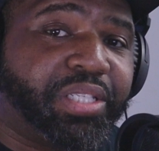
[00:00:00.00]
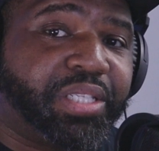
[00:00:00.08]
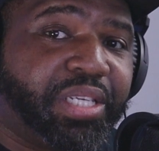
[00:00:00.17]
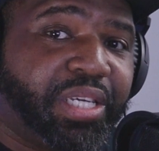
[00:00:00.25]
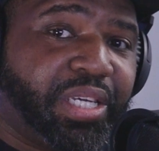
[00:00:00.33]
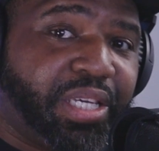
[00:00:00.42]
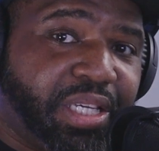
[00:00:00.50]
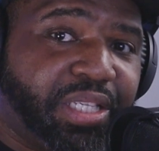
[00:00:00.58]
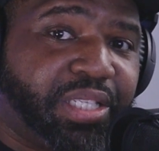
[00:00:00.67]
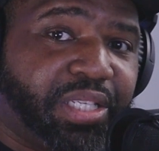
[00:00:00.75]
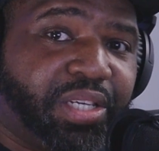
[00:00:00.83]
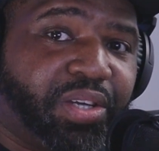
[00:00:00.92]
is
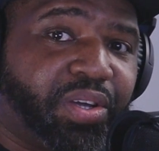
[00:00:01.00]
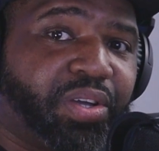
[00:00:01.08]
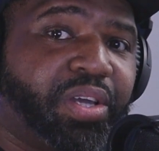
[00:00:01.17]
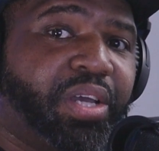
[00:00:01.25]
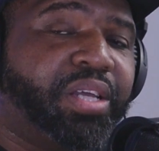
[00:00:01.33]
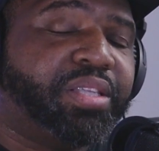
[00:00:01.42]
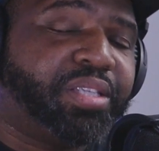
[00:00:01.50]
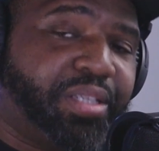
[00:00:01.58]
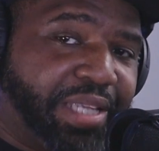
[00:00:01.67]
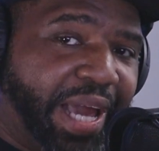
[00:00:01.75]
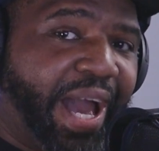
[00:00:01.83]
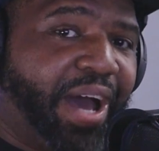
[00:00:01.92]
easier
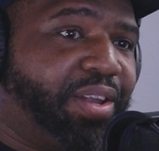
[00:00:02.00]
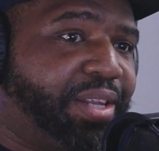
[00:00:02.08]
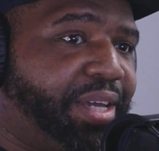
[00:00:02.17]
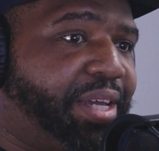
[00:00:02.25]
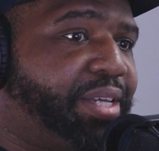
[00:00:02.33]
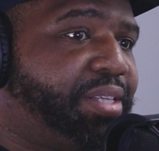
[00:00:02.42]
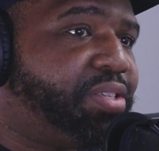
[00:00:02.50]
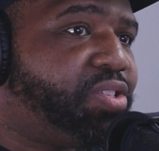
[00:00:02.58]
to dial in.